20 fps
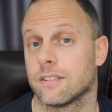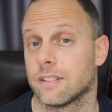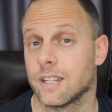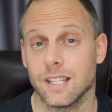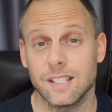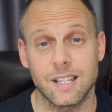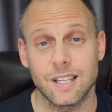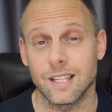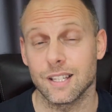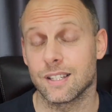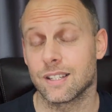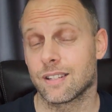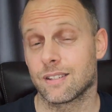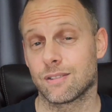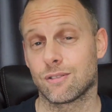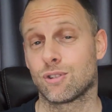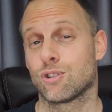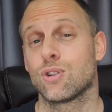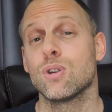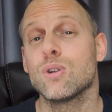this is
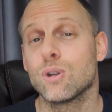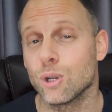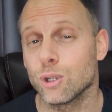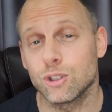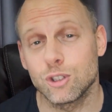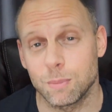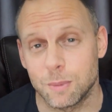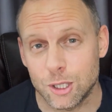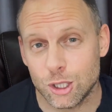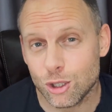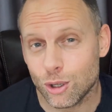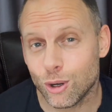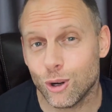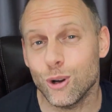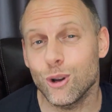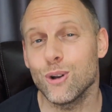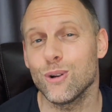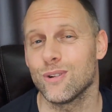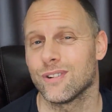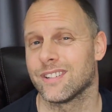too good to be
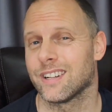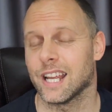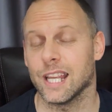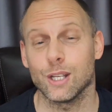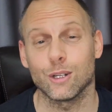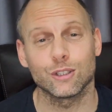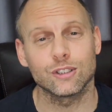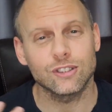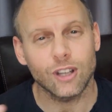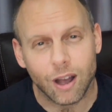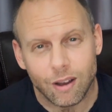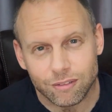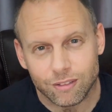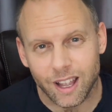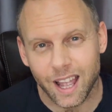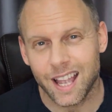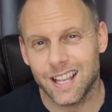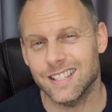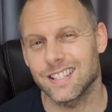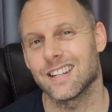true and that you're a tough
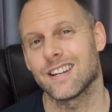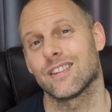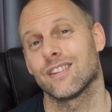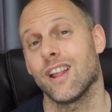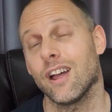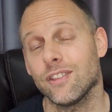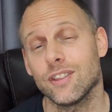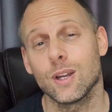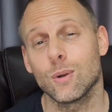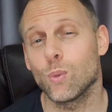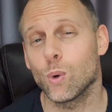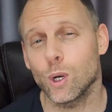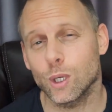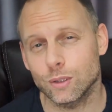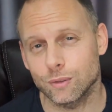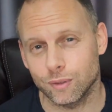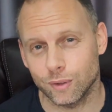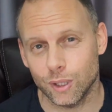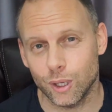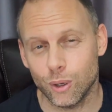case and that nothing
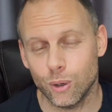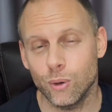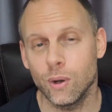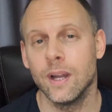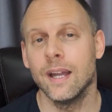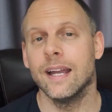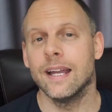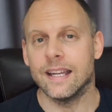works for you.